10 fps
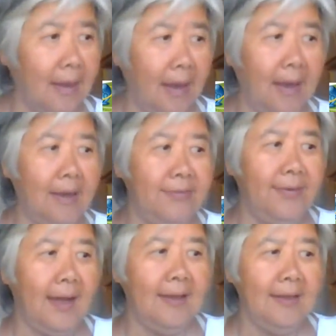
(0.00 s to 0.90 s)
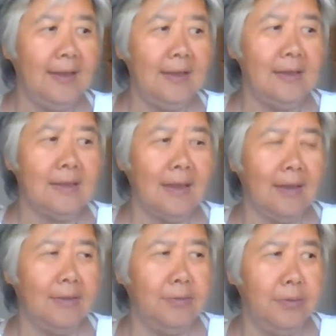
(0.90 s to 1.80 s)
I find these
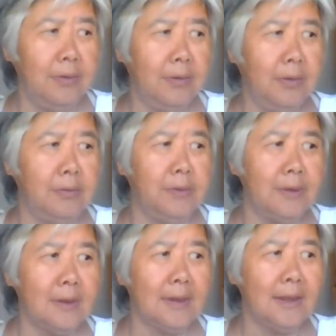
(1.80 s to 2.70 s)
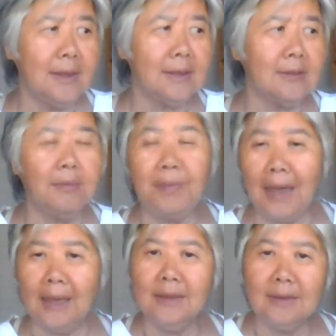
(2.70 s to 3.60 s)
heuristics or
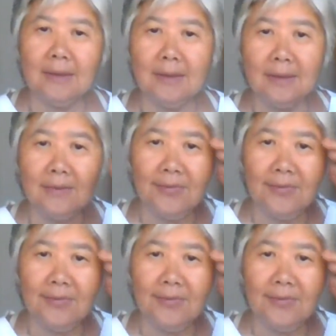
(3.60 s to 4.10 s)
biases